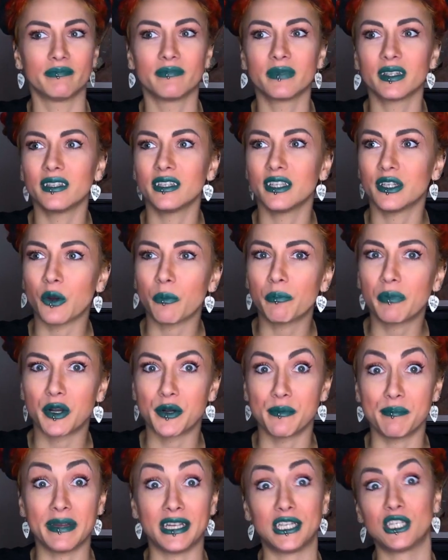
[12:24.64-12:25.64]
you know
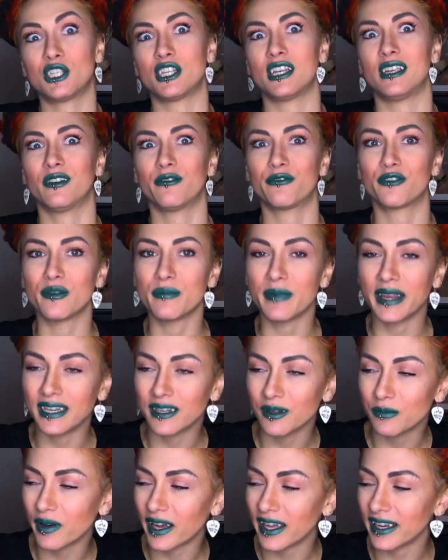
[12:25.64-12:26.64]
permission from
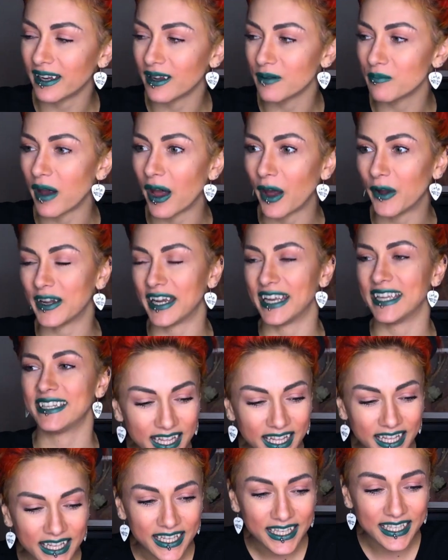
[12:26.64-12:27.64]
anybody about it
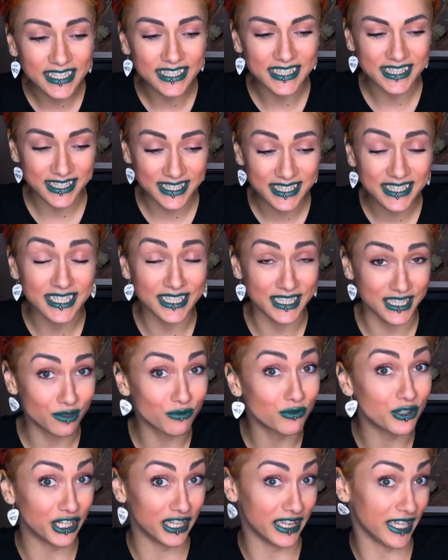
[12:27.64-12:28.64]
it's it's
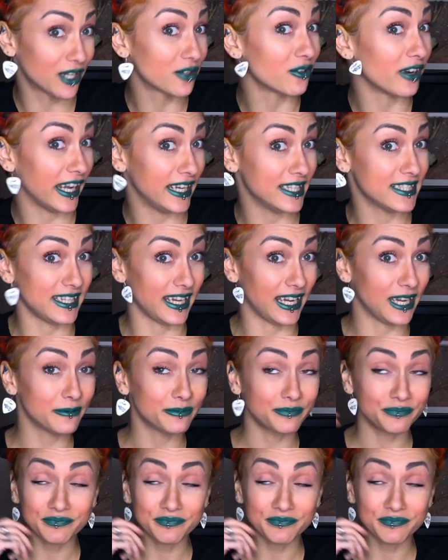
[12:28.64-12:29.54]
really crazy